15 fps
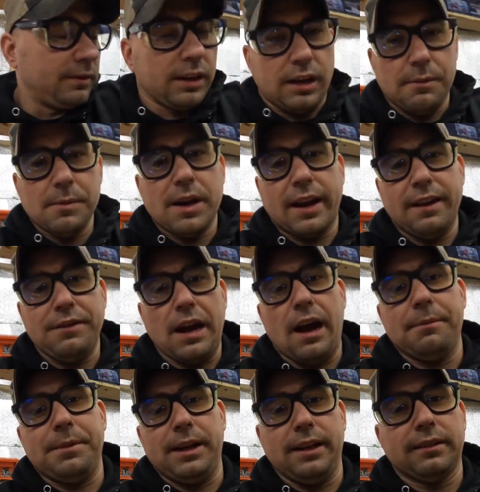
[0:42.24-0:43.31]
I'm gonna give you
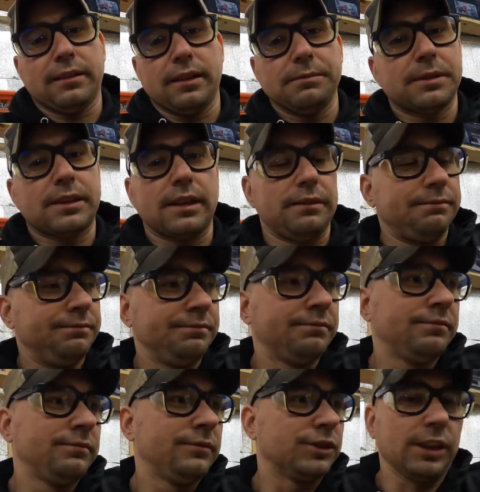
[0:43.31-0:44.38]
updates. I'm just gonna
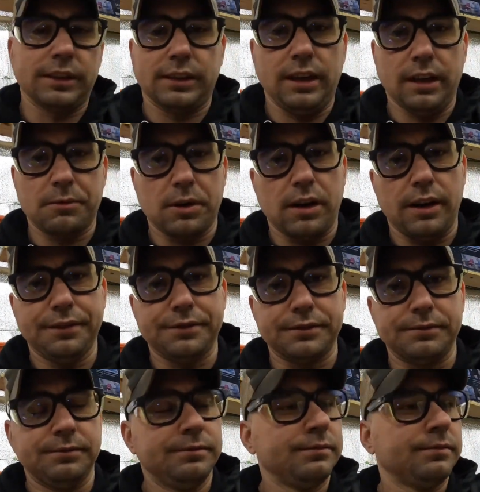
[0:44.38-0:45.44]
shut the camera off and